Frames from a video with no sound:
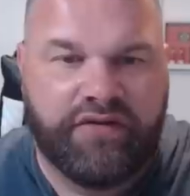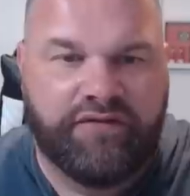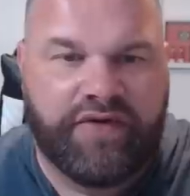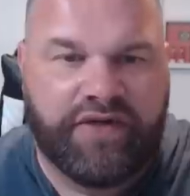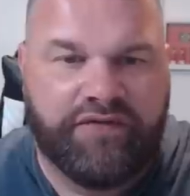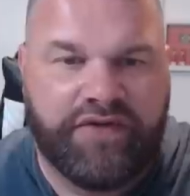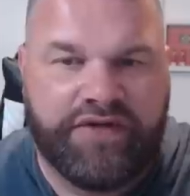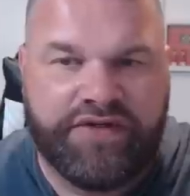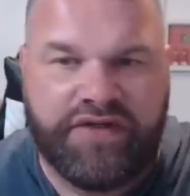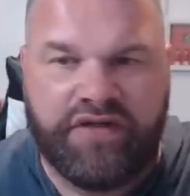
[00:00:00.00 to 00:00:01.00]
Thank you for your
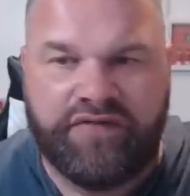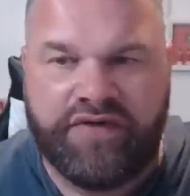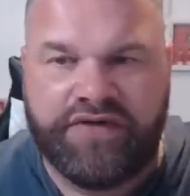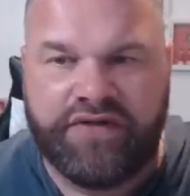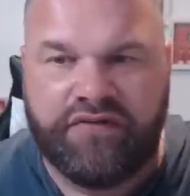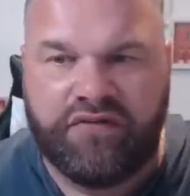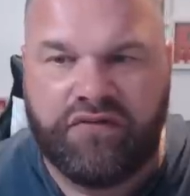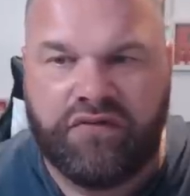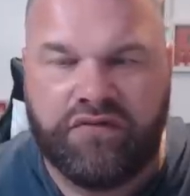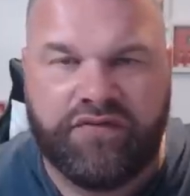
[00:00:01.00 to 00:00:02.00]
service and good
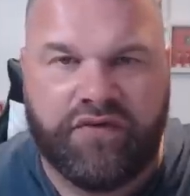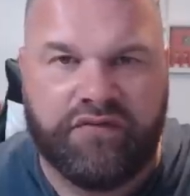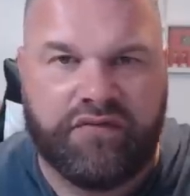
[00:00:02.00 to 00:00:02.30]
luck for